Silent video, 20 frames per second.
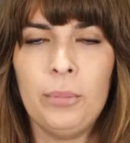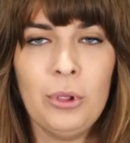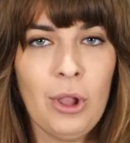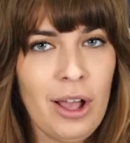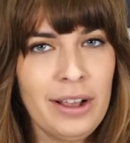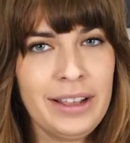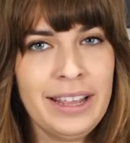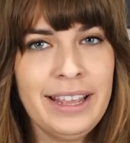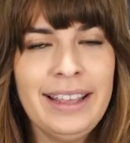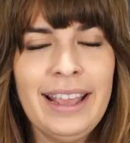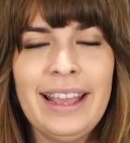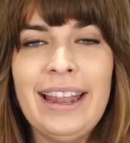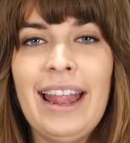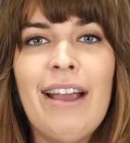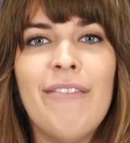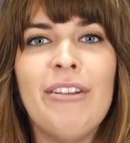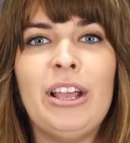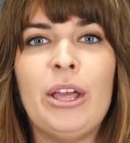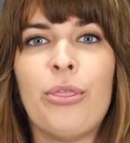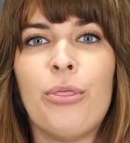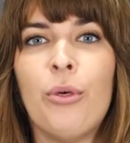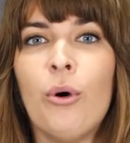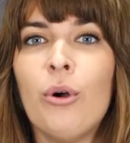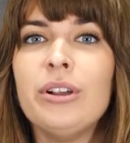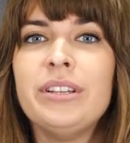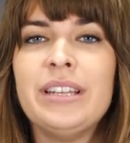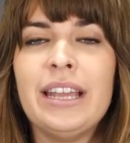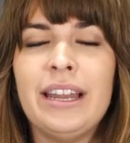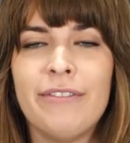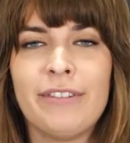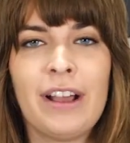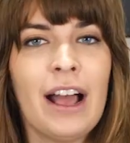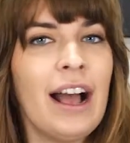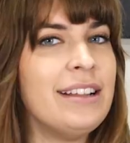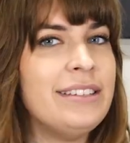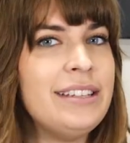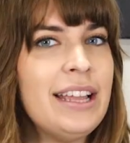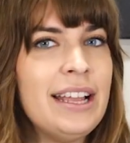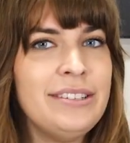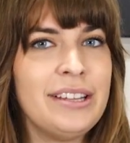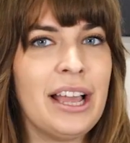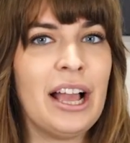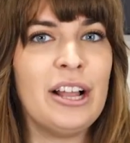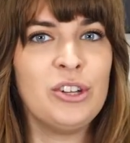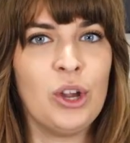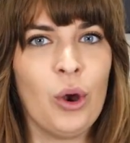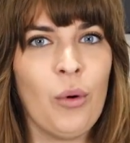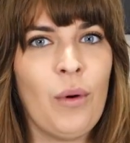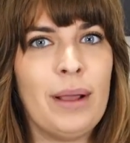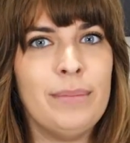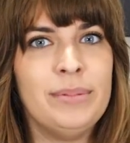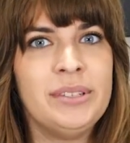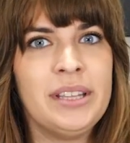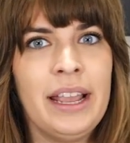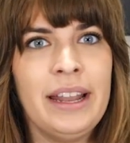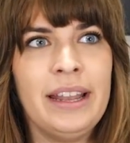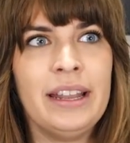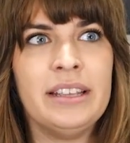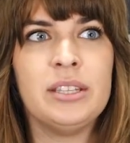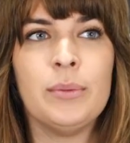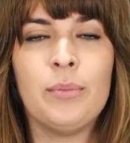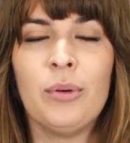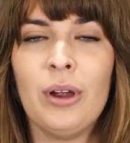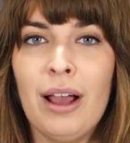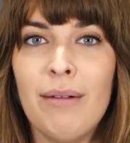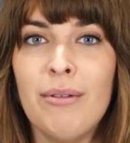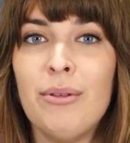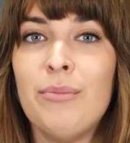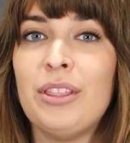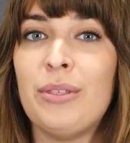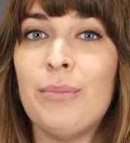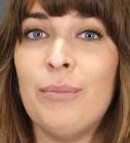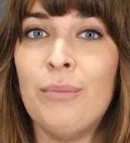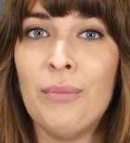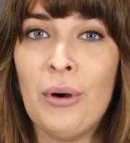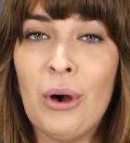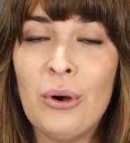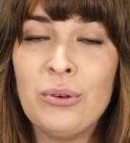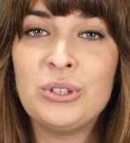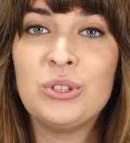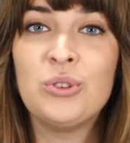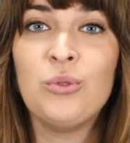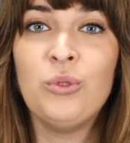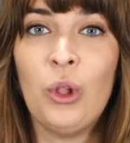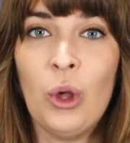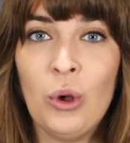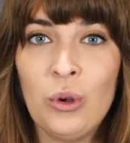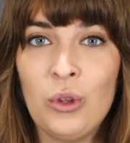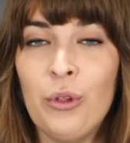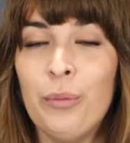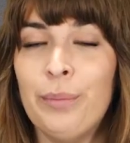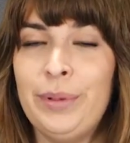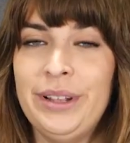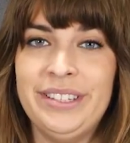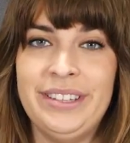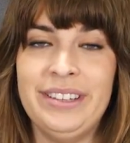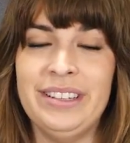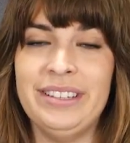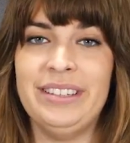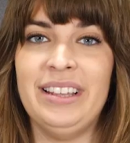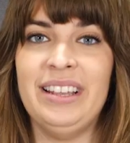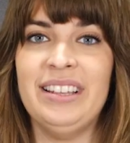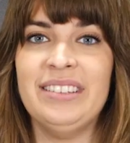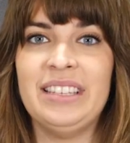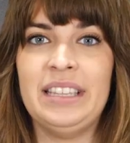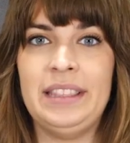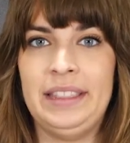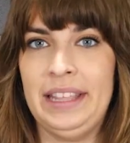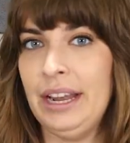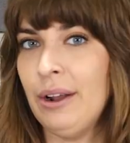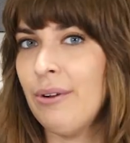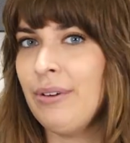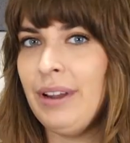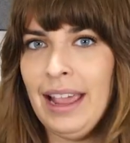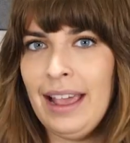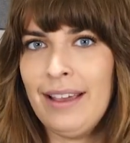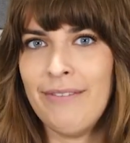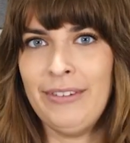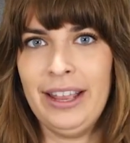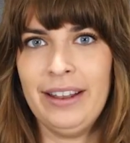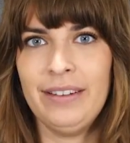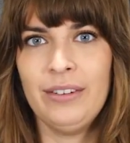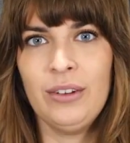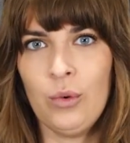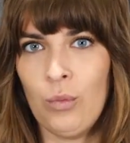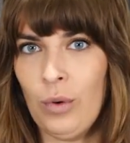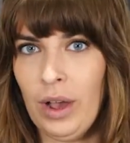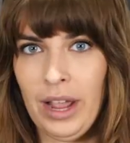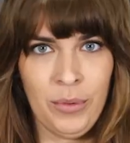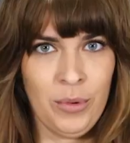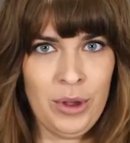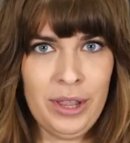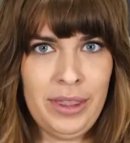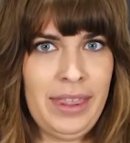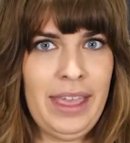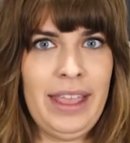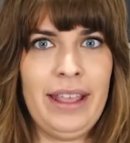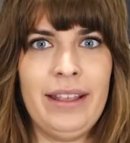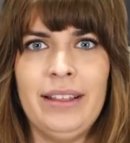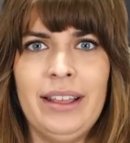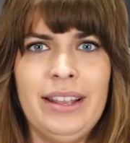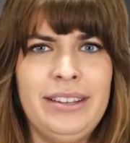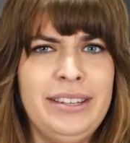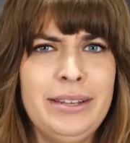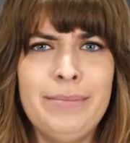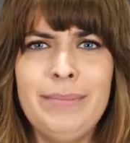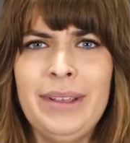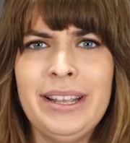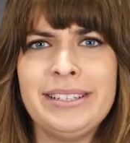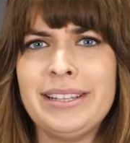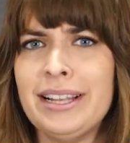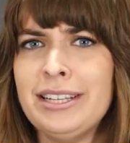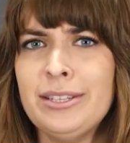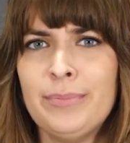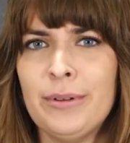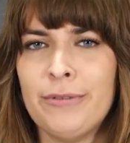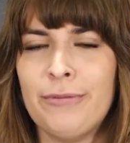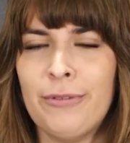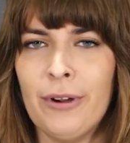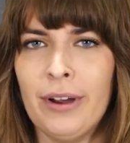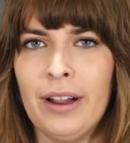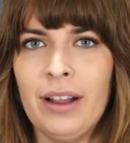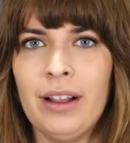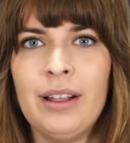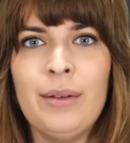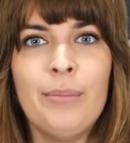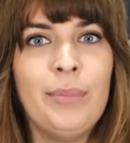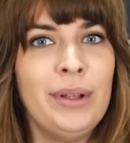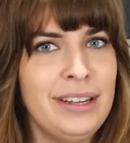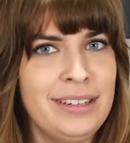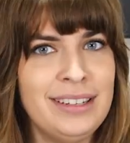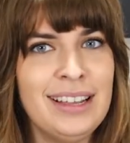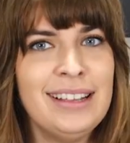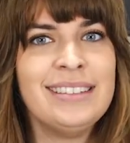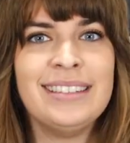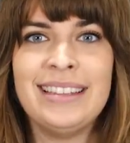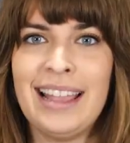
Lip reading: Blogging and having authoritative content on your website is a problem with most local businesses. They don't have it. Why would they? It didn't make sense before, but it does